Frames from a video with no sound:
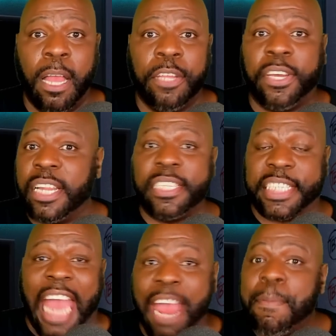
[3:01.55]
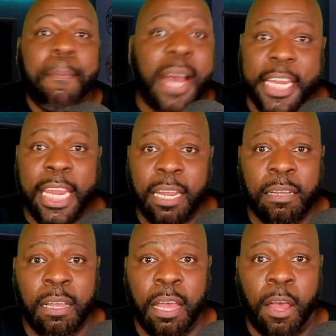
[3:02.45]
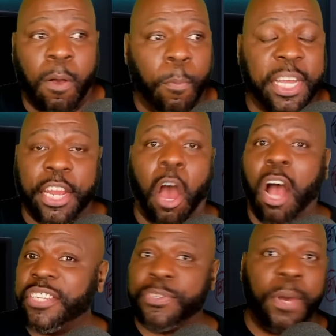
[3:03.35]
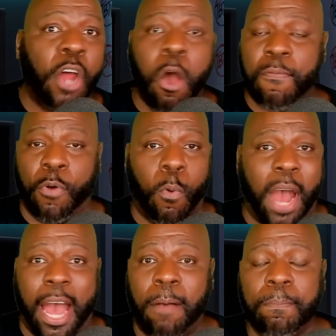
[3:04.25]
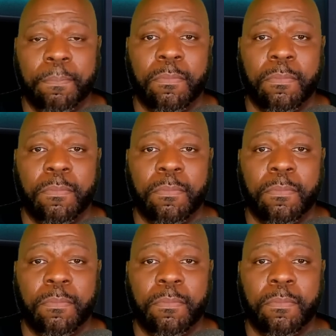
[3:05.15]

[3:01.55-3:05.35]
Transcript: You could have just gave me money. We could have all just went home for a while